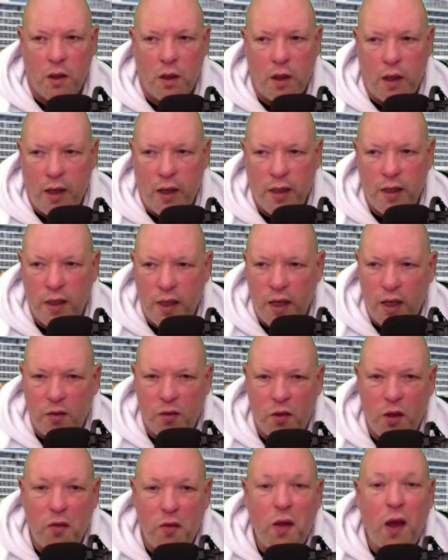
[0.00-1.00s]
And
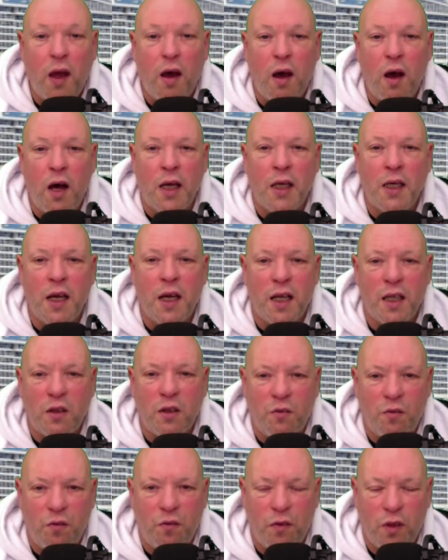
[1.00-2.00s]
then they ironed out
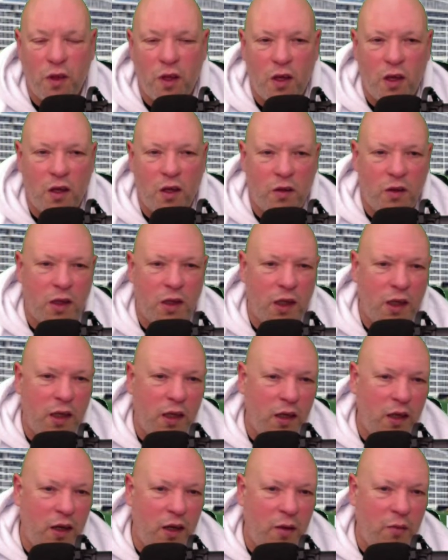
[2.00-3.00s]

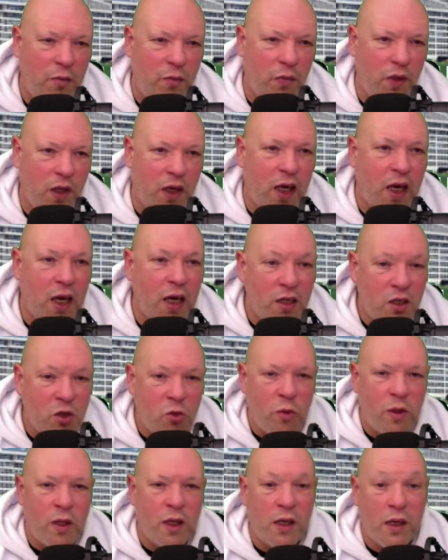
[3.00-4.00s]
the kinks
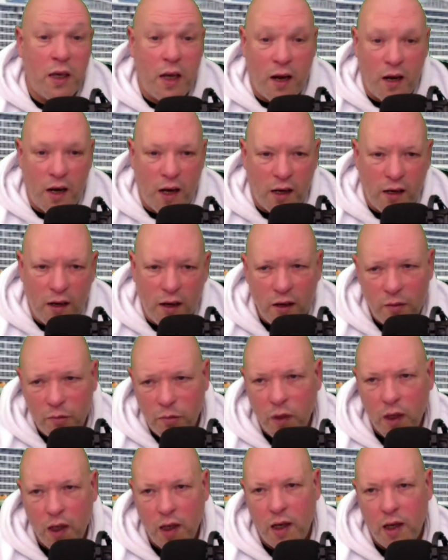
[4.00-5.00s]
with it down under,
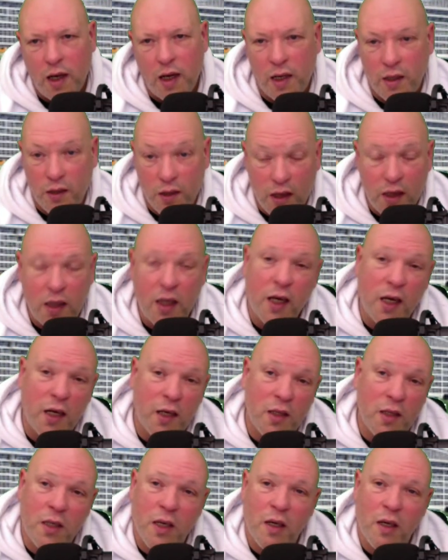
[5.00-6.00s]
and then they're going to
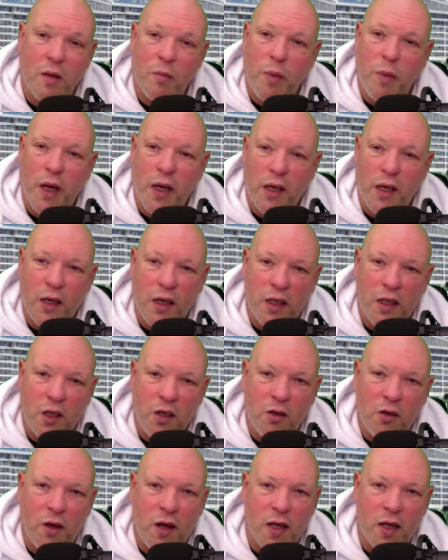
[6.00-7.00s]
send it back and let
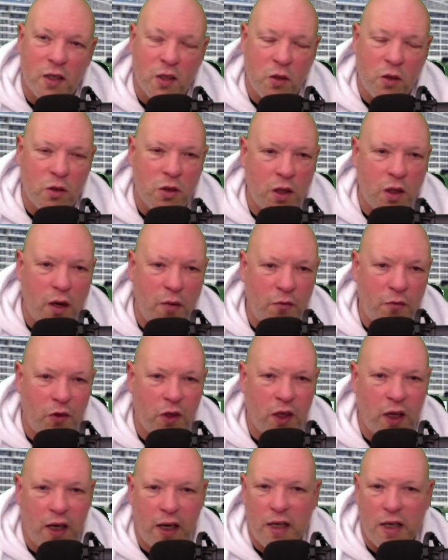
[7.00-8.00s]
you guys use it up for
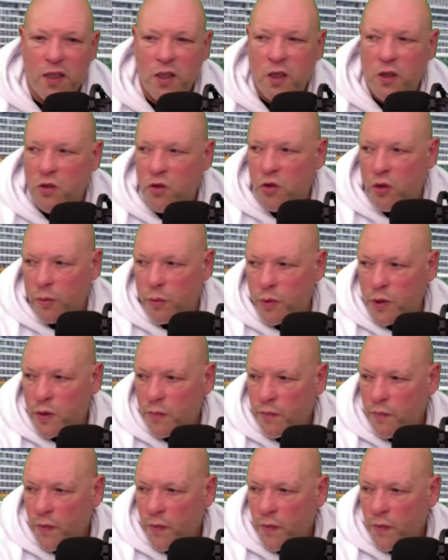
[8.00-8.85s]
the Alaskan trips.